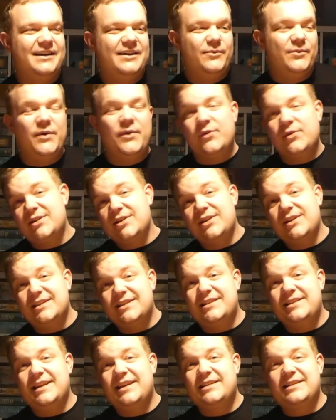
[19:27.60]
We only tried
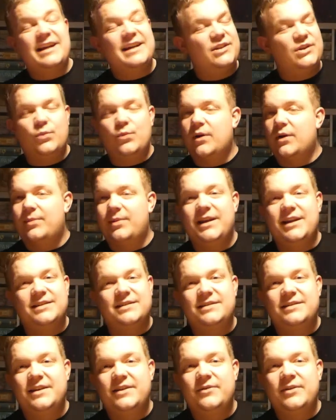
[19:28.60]
at 6. I don't want to play it at
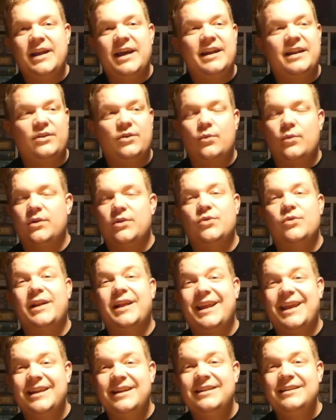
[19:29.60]
7, and I don't want to do
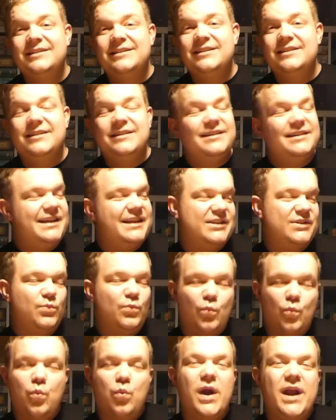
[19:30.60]
it again. It's
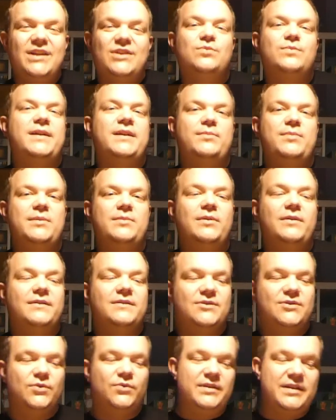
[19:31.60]
way too many people.
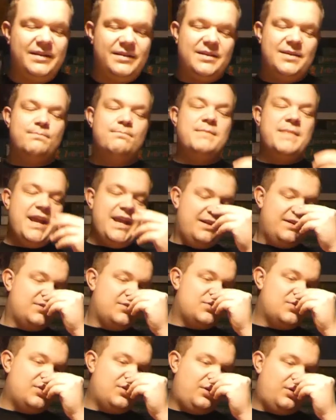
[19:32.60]
So the
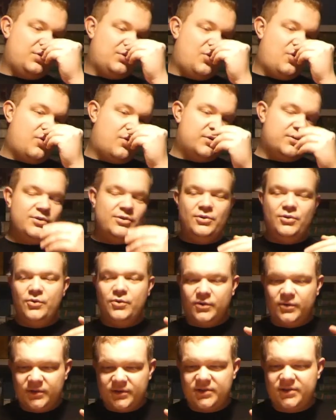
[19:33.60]
main
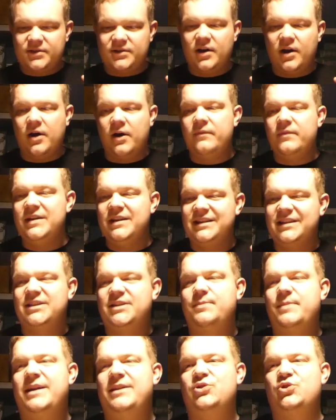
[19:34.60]
lures of this
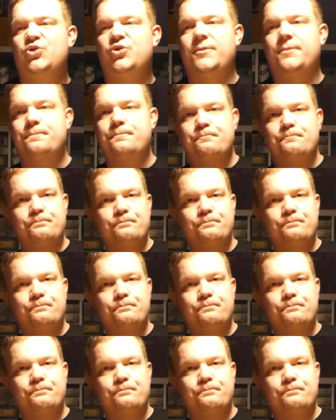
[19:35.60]
expansion,